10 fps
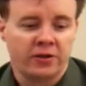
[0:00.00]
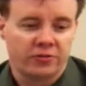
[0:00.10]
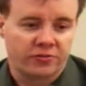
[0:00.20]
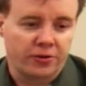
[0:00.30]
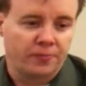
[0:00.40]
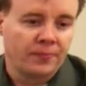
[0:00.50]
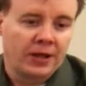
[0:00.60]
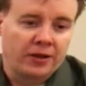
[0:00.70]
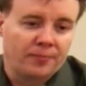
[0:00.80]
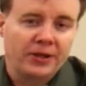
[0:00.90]
So
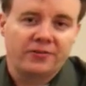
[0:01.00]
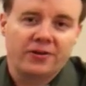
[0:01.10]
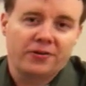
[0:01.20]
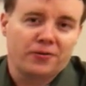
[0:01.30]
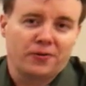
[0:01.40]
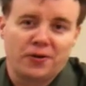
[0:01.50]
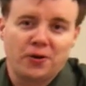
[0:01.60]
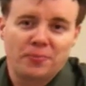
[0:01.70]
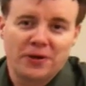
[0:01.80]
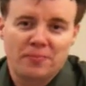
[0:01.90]
let me tell you a
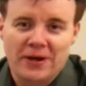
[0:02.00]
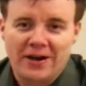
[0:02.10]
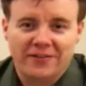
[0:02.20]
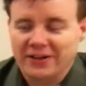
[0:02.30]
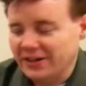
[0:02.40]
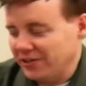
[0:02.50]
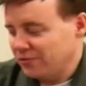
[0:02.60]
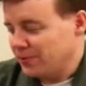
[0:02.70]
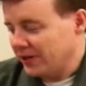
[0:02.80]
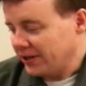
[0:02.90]
little bit about
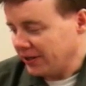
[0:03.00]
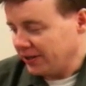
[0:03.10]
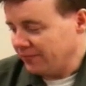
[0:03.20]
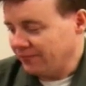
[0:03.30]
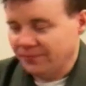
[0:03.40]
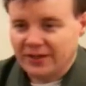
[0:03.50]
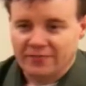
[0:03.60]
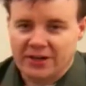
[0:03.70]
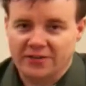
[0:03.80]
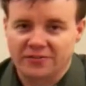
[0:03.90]
Engage Marketing. I've
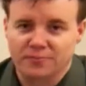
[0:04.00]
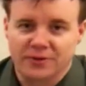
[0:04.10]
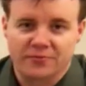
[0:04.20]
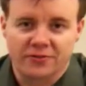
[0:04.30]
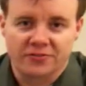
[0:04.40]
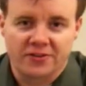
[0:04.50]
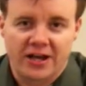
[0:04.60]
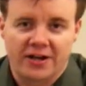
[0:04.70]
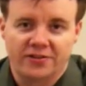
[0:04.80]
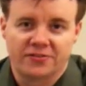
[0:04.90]
got some different
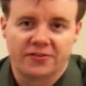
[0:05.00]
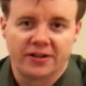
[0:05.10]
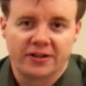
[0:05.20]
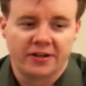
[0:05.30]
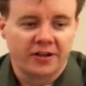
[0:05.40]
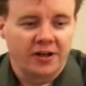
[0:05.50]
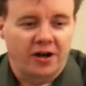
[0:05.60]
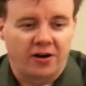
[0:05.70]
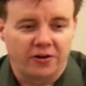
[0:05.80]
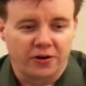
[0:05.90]
slides that
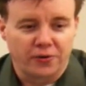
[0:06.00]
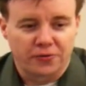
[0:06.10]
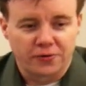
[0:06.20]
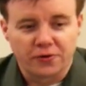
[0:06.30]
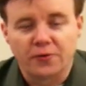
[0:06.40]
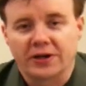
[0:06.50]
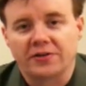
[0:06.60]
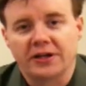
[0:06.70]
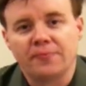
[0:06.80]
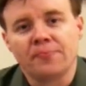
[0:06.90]
I'll go through
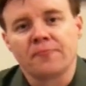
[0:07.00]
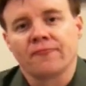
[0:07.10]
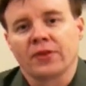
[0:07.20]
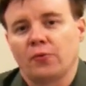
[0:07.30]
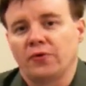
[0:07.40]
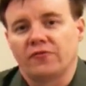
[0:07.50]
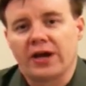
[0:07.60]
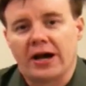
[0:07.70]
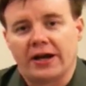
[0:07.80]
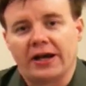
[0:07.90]
quickly. We've
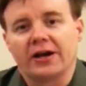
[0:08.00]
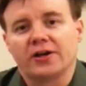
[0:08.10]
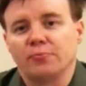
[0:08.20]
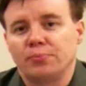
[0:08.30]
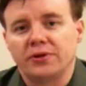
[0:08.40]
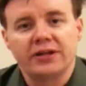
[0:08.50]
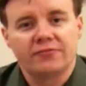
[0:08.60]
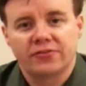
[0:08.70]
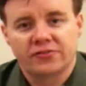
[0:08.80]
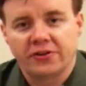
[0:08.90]
got a complete
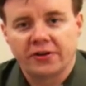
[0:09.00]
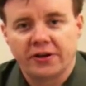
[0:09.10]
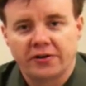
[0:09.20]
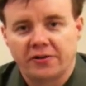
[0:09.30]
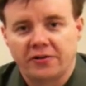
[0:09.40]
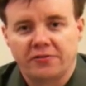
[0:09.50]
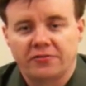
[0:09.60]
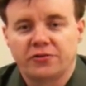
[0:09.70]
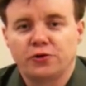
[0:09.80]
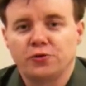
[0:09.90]
facility
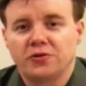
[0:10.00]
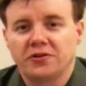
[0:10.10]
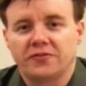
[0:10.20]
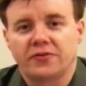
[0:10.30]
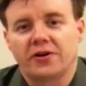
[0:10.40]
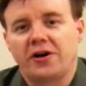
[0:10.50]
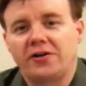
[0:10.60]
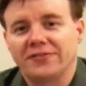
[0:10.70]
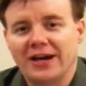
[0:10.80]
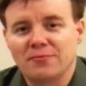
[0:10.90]
to deliver
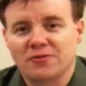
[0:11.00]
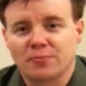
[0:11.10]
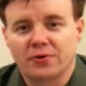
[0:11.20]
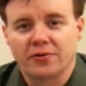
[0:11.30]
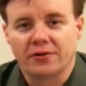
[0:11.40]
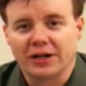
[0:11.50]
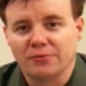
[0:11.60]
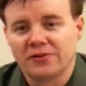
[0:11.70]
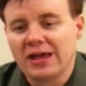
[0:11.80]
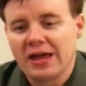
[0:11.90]
all types of programs.